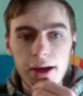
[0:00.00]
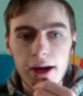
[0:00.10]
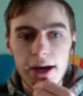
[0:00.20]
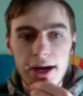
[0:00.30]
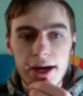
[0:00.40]

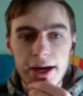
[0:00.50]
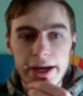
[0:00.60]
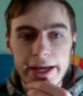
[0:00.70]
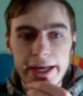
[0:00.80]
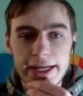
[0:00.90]

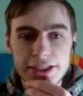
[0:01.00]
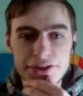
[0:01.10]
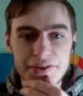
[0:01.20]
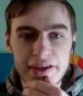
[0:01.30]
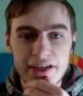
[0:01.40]
And I do
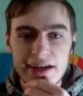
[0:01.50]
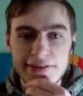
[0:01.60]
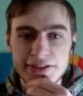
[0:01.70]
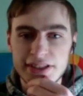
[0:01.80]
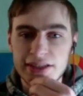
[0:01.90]
think,
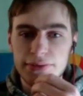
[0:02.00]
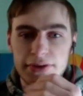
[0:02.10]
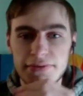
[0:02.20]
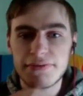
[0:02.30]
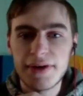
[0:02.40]
obviously,
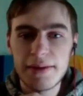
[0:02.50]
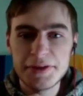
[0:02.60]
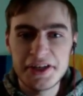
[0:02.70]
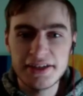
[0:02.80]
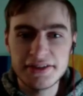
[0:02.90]
when
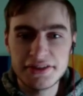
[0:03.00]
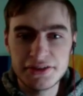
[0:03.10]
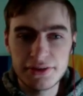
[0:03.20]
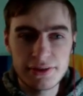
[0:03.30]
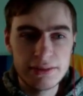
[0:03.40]
Fabi tells the
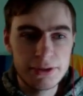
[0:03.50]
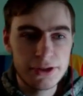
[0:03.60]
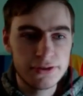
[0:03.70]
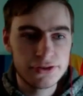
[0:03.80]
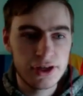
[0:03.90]
story
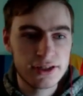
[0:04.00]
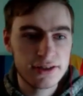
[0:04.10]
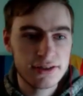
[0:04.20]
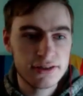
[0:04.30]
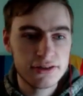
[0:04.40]
about
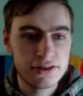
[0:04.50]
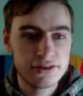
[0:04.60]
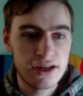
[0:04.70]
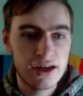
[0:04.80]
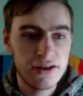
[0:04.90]
trying to
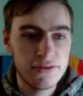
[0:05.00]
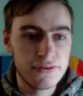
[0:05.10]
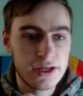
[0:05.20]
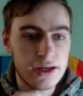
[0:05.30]
solve